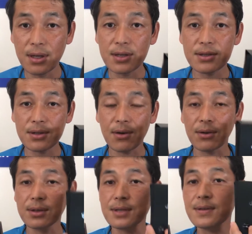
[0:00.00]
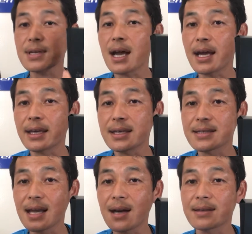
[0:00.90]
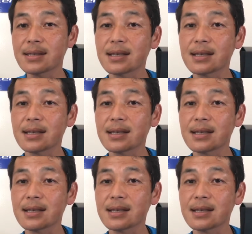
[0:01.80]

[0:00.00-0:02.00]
So this was the highest, now this